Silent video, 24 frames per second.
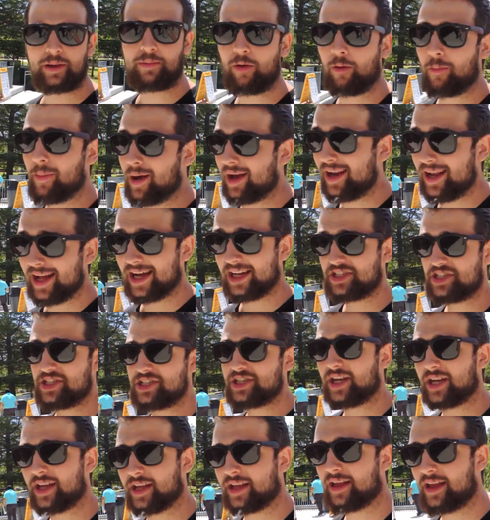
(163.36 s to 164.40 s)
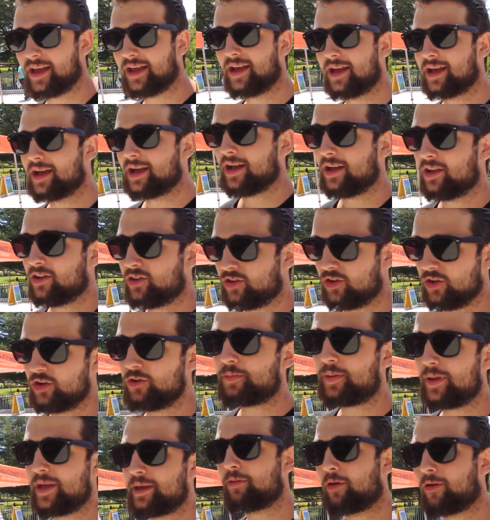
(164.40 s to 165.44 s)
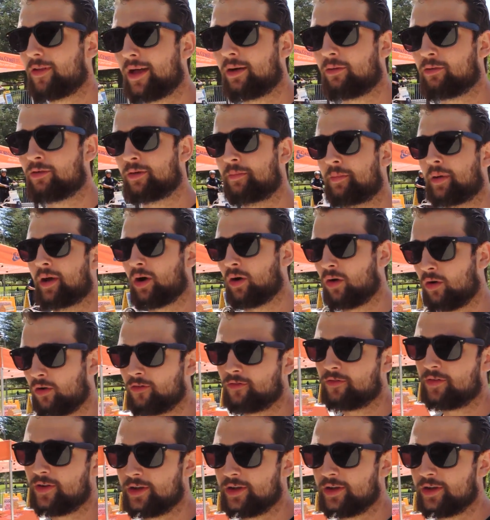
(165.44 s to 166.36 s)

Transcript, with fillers: people. Met actually uh, two people that were in my old